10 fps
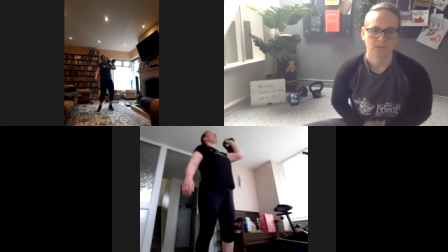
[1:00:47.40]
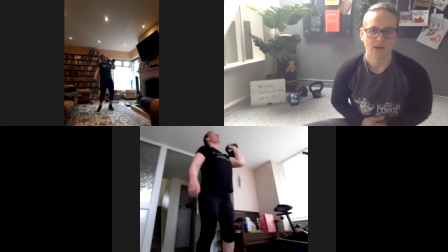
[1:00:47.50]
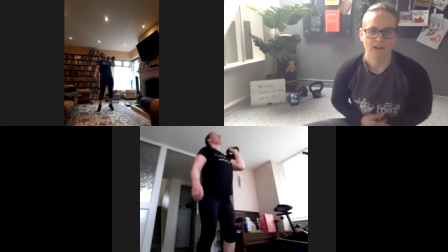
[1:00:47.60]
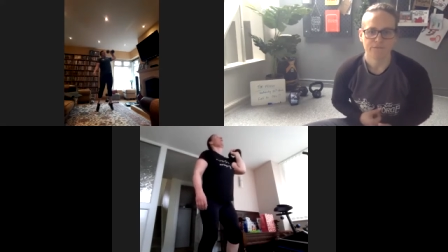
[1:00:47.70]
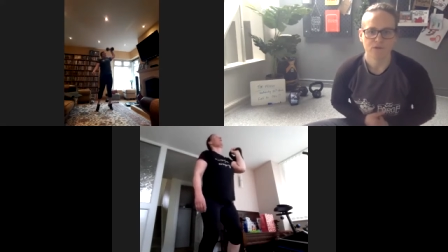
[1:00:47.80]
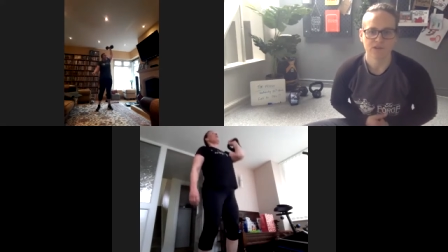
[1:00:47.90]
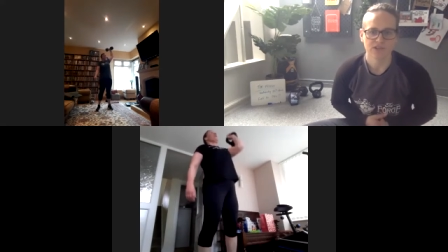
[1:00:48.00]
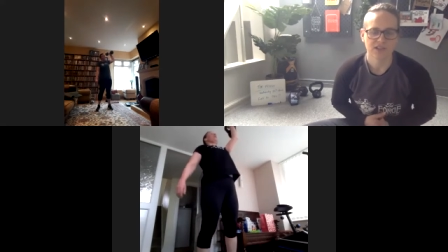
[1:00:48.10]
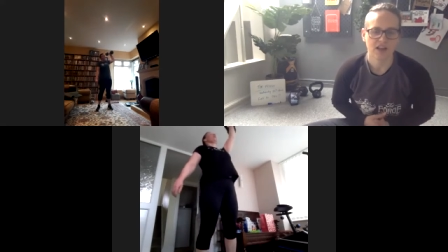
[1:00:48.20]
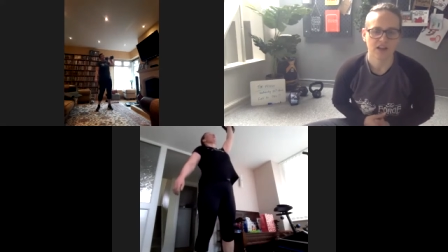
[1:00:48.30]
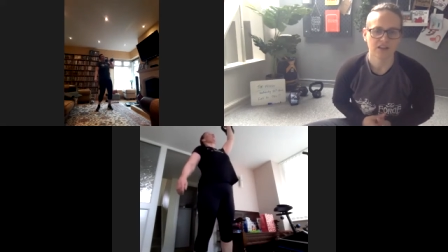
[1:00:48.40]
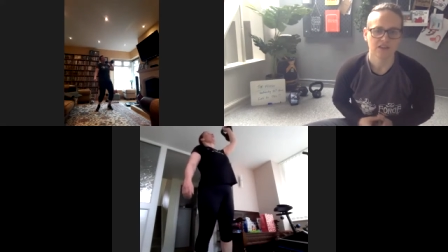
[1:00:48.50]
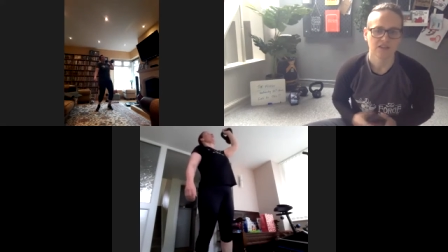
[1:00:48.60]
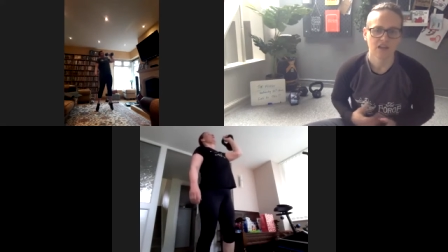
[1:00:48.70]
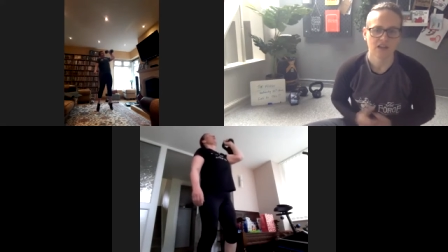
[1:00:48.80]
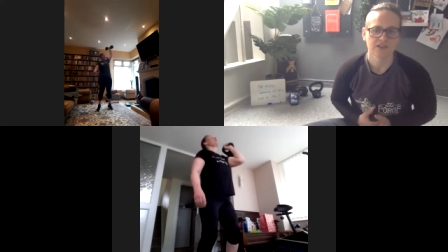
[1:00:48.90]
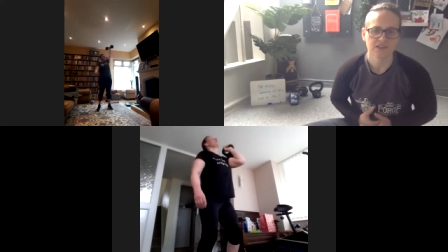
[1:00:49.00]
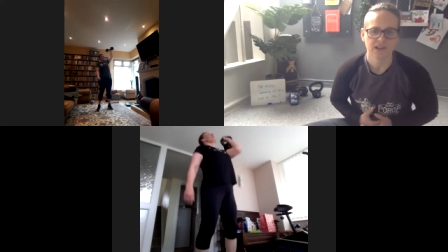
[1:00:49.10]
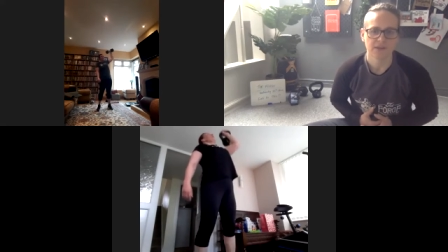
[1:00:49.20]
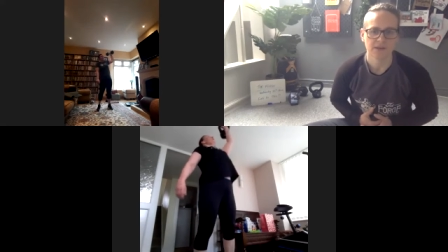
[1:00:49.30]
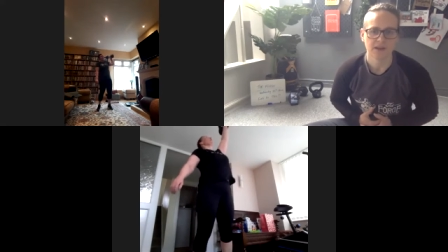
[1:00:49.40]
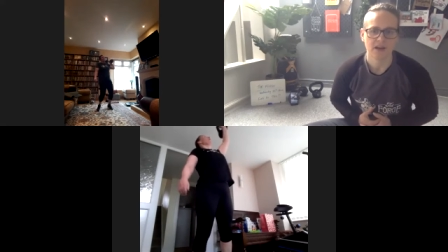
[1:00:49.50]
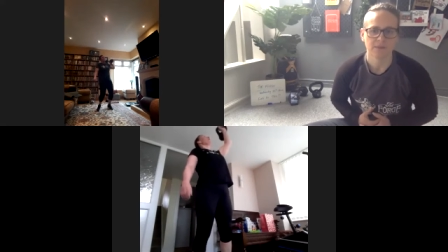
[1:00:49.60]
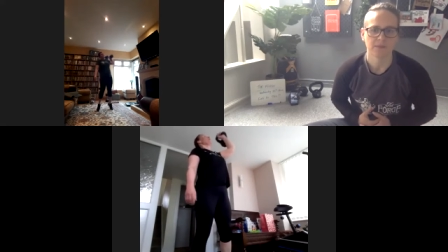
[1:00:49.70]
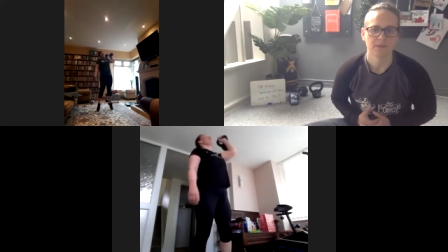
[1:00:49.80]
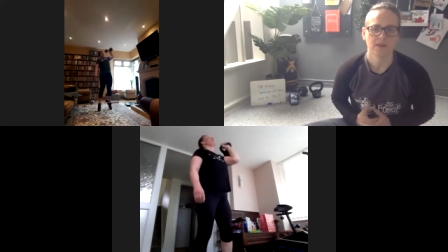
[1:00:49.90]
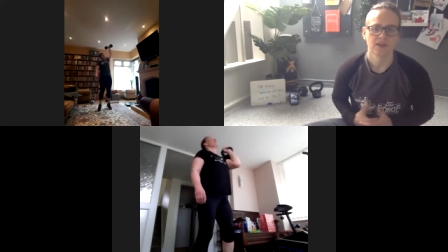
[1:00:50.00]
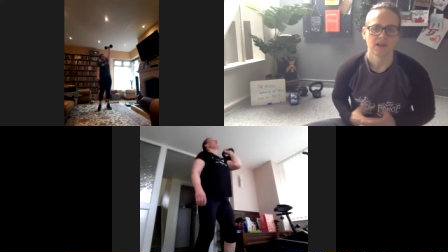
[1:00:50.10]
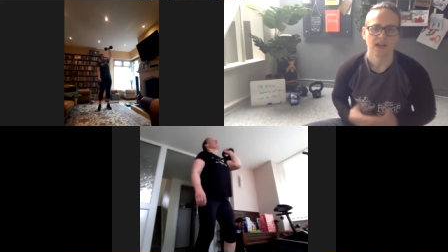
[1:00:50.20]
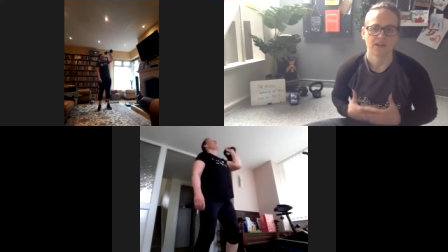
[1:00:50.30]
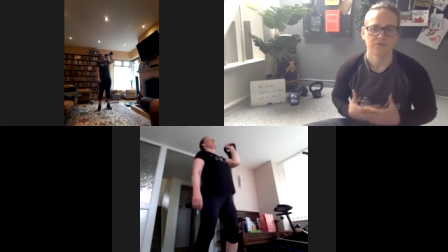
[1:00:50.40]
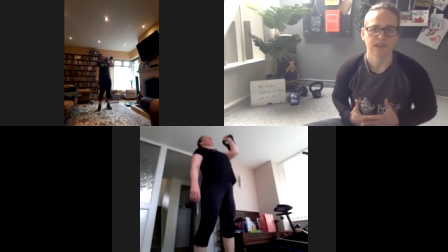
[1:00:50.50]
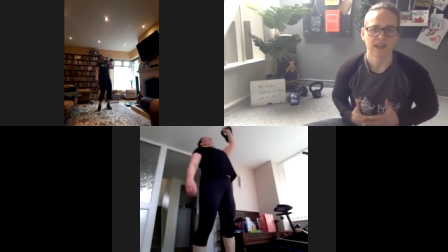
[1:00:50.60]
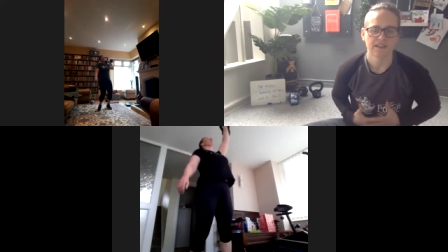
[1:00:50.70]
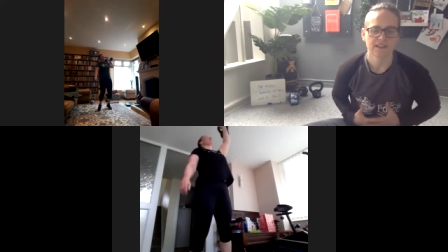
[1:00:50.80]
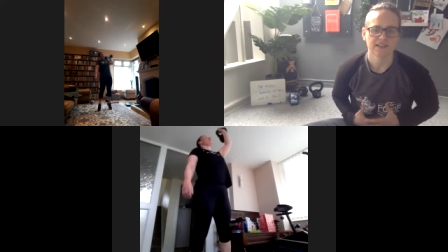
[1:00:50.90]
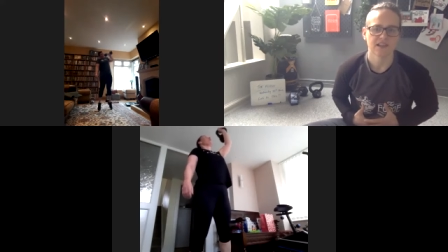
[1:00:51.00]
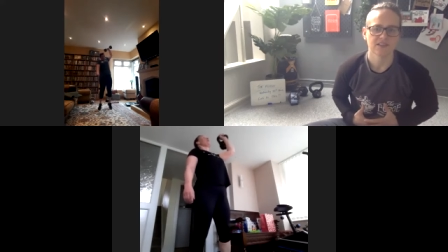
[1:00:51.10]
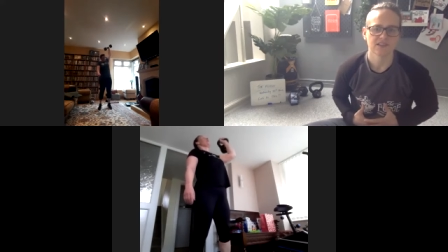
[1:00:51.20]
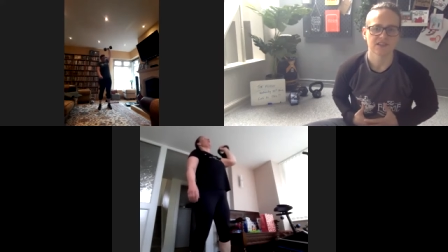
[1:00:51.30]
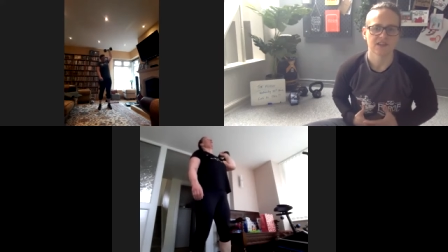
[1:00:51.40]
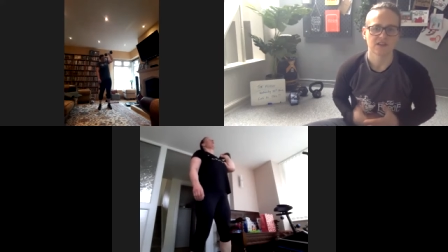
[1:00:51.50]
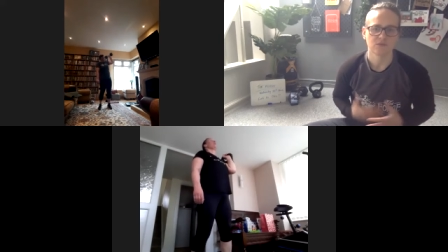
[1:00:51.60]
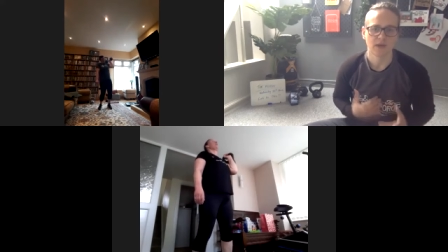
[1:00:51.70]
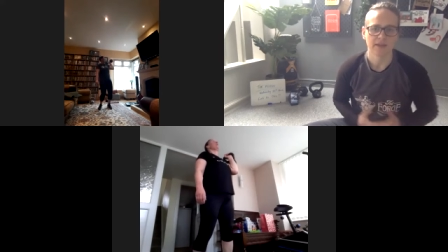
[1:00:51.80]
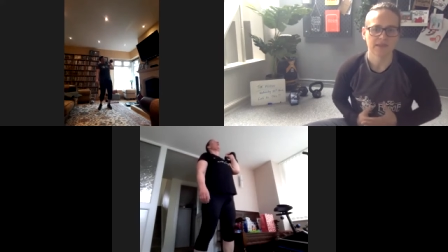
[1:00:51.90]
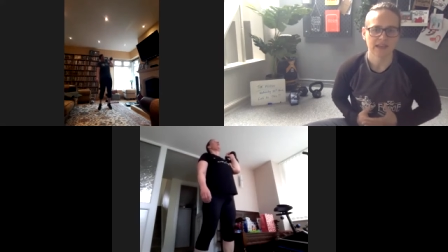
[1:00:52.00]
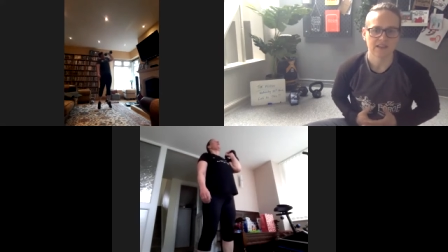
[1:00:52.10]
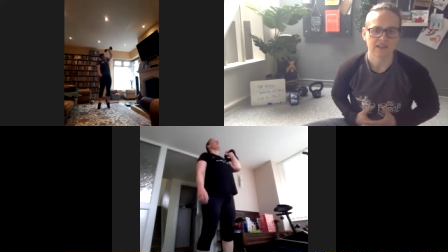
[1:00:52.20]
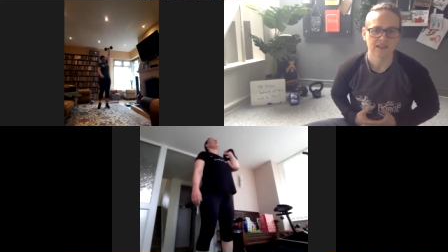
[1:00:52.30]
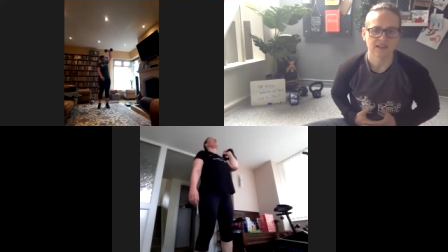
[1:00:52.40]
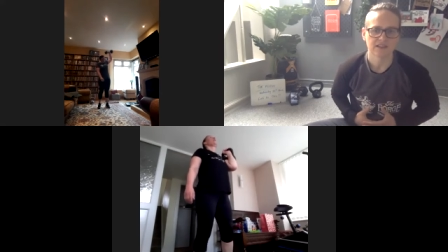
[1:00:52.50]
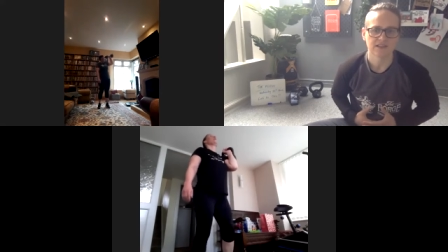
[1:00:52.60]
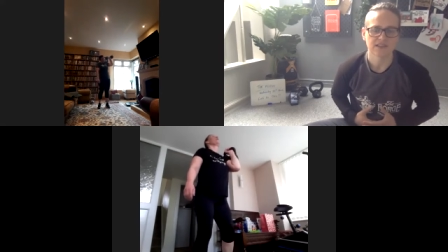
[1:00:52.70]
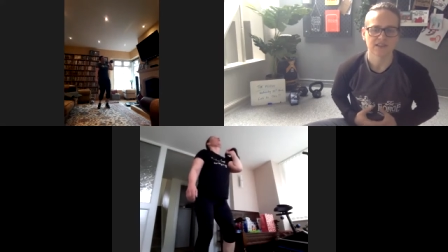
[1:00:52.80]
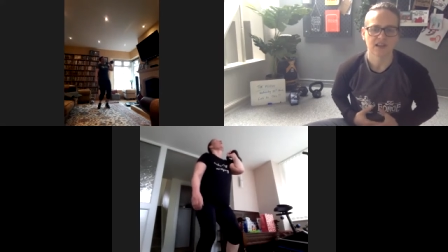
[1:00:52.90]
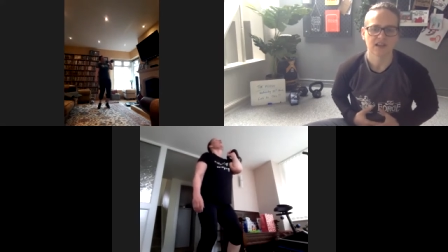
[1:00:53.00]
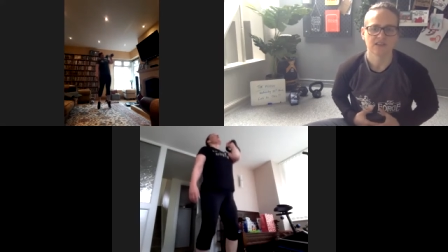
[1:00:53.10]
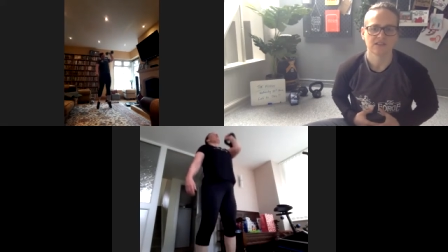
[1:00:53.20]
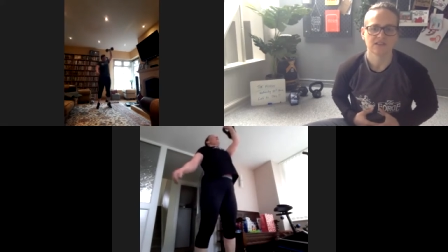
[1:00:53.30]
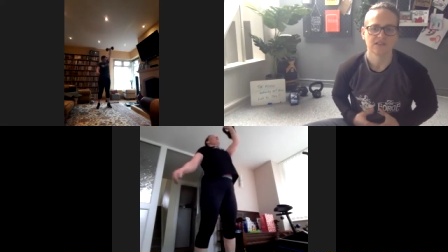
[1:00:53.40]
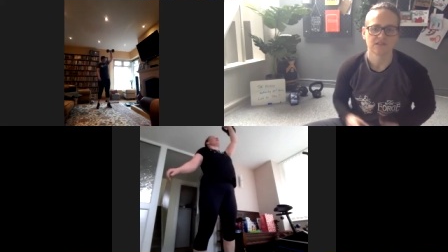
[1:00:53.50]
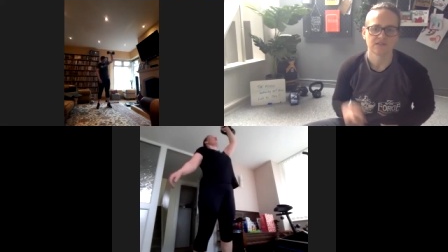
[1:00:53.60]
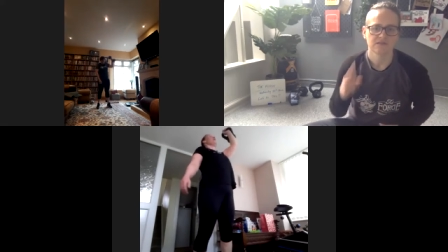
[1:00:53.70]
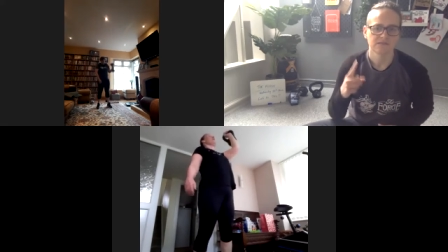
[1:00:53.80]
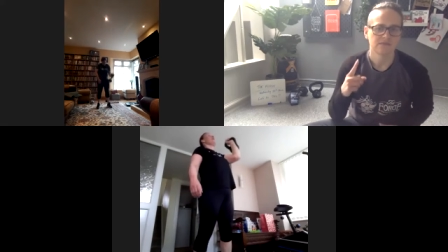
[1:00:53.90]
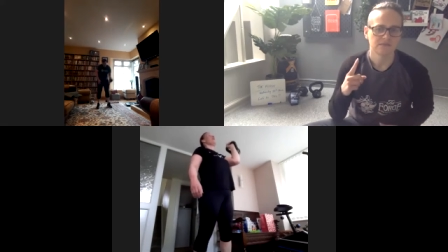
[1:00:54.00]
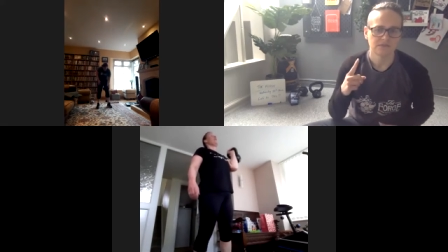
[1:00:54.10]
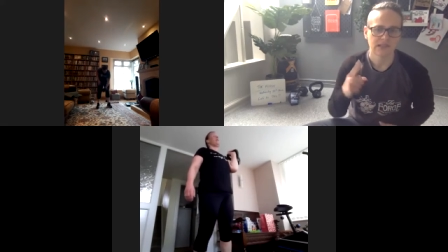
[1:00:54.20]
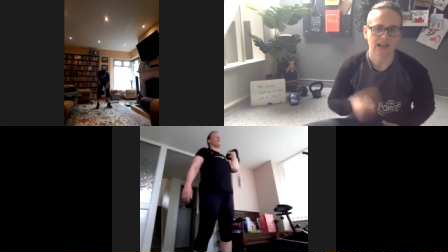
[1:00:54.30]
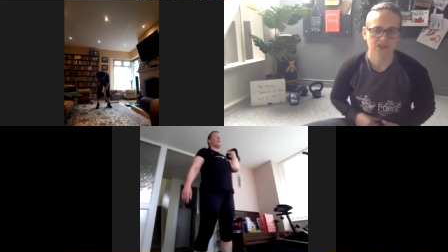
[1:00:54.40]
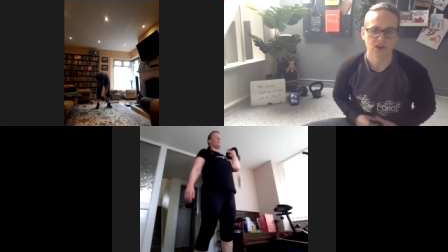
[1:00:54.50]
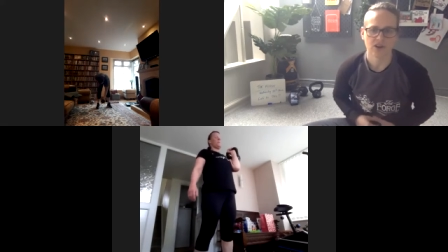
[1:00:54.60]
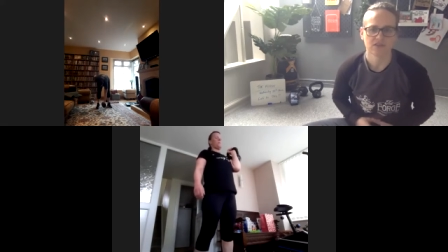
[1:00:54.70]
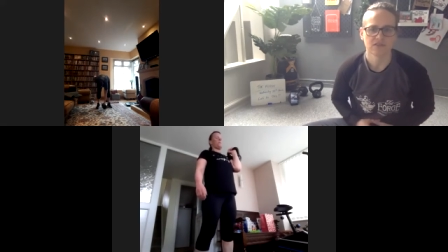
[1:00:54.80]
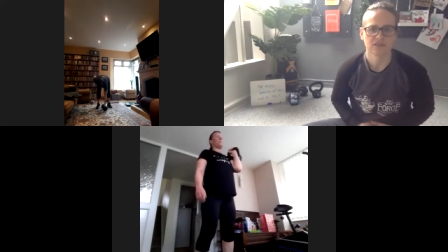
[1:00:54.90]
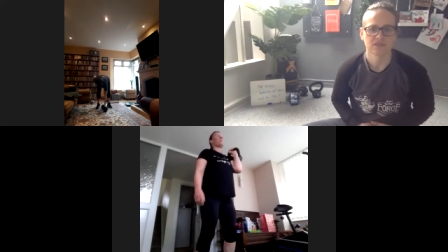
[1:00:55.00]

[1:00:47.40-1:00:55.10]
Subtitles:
Right, focus now. Lunges coming up. If we get these lunges done, when we get these lunges done, last round.